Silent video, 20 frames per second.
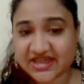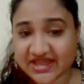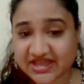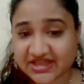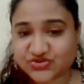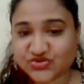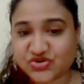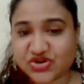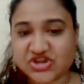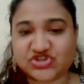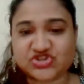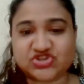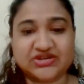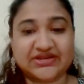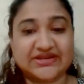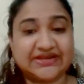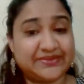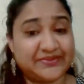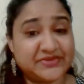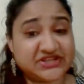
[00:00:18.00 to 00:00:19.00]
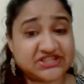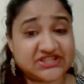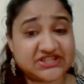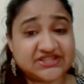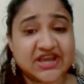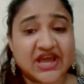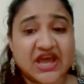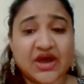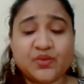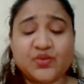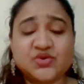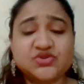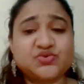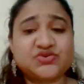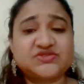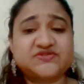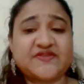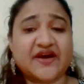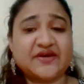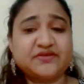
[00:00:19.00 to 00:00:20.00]
Education Ltd, which
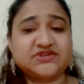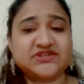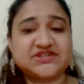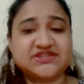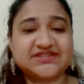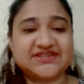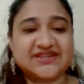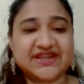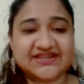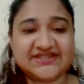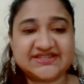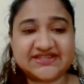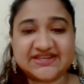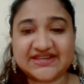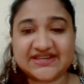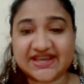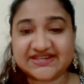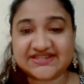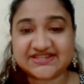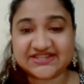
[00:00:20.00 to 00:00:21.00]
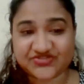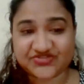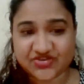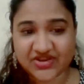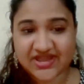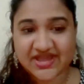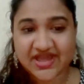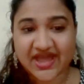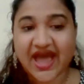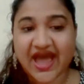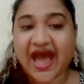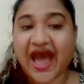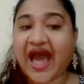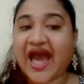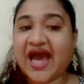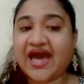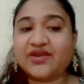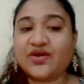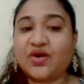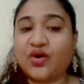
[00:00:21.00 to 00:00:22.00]
was founded in 1993,
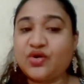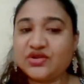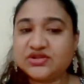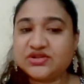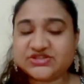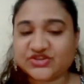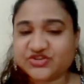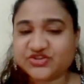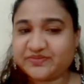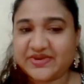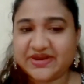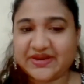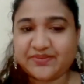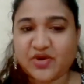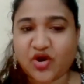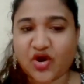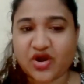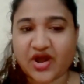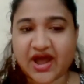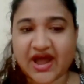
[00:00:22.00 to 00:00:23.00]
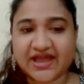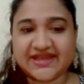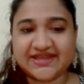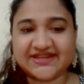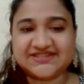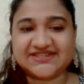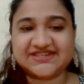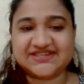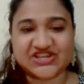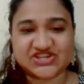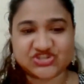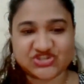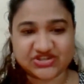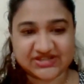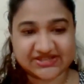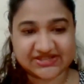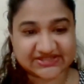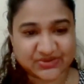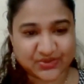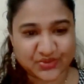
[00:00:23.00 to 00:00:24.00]
and also the Billabong High
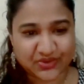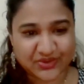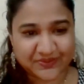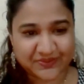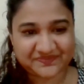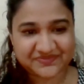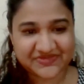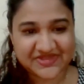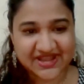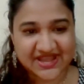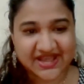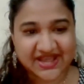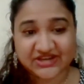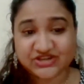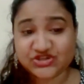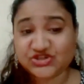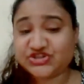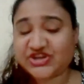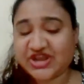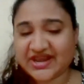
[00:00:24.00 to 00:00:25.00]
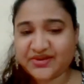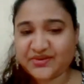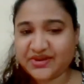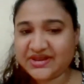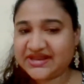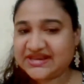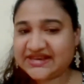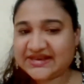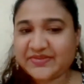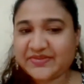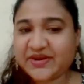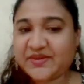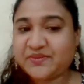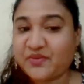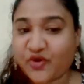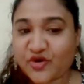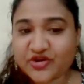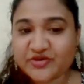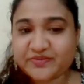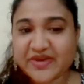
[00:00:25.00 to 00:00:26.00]
International School. To tell you a little bit
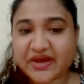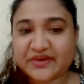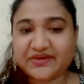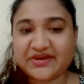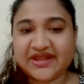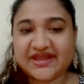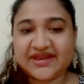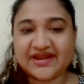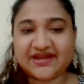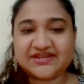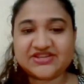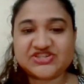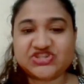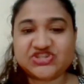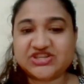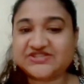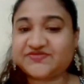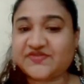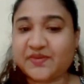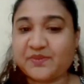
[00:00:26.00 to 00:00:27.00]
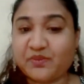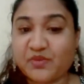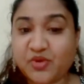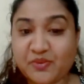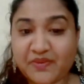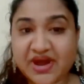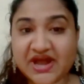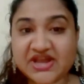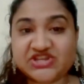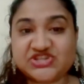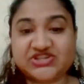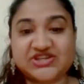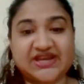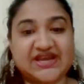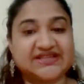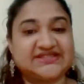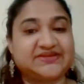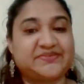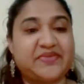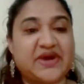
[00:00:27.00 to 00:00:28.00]
more about Lina, she is from Mumbai. She
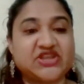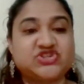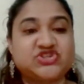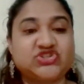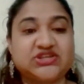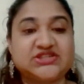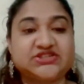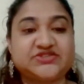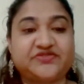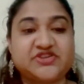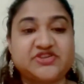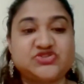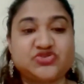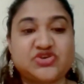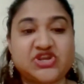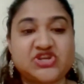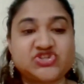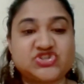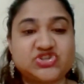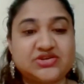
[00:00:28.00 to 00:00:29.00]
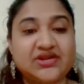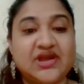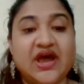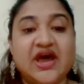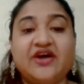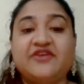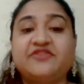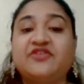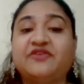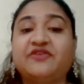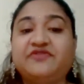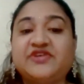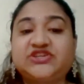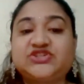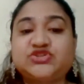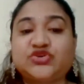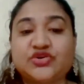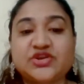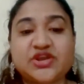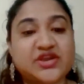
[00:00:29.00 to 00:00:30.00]
has a Bachelor's of Education from
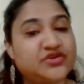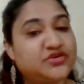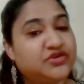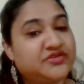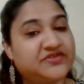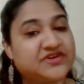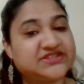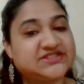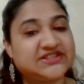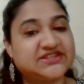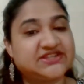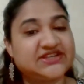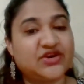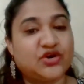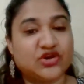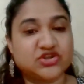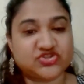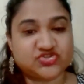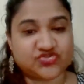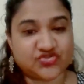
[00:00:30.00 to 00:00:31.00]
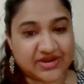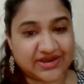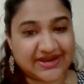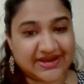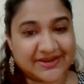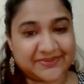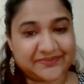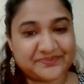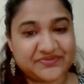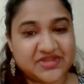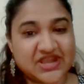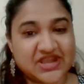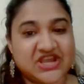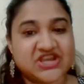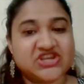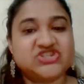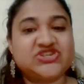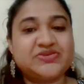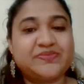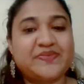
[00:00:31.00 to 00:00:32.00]
Victoria University, Australia.
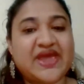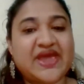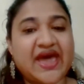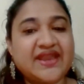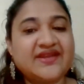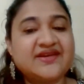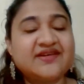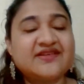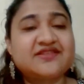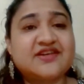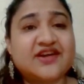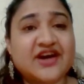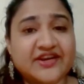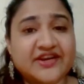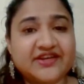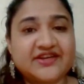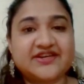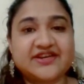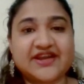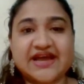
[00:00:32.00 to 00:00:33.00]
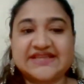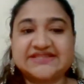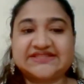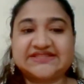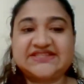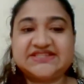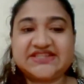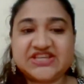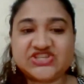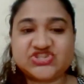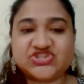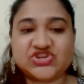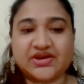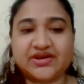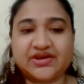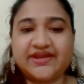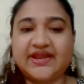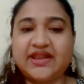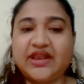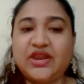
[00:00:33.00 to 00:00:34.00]
She began her career as a teacher
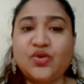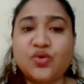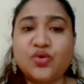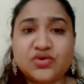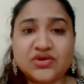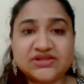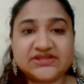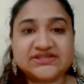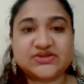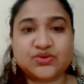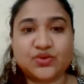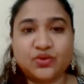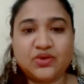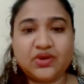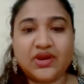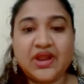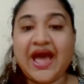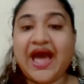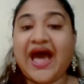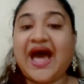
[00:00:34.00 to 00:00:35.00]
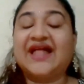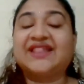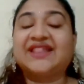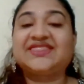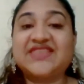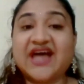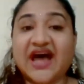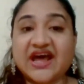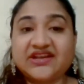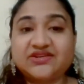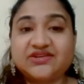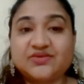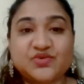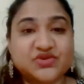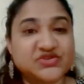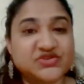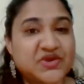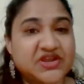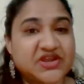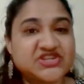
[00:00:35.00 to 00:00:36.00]
in a local school, and that
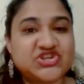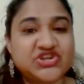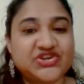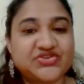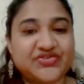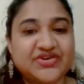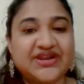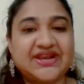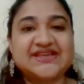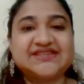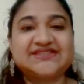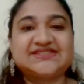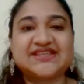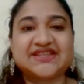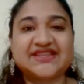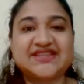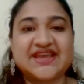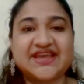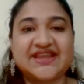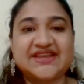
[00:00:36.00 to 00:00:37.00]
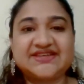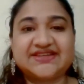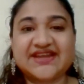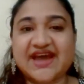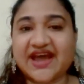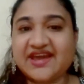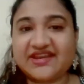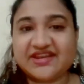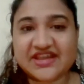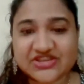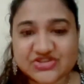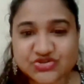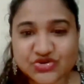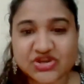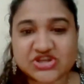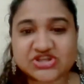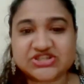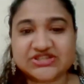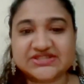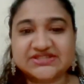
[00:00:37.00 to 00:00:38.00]
was when she realized that the entire
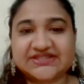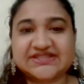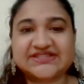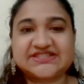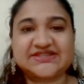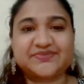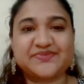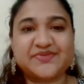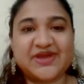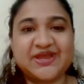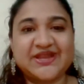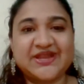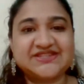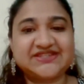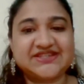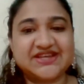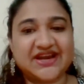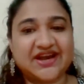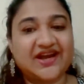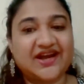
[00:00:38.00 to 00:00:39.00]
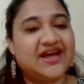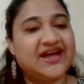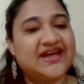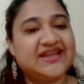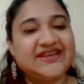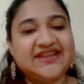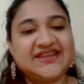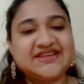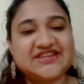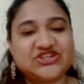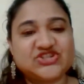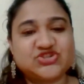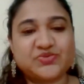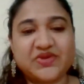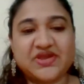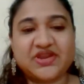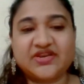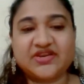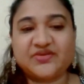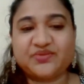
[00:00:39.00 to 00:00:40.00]
education system in India needed to
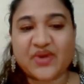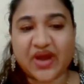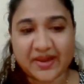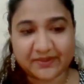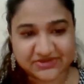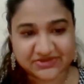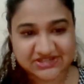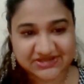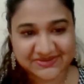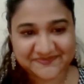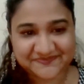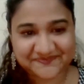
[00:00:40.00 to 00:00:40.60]
be revamped.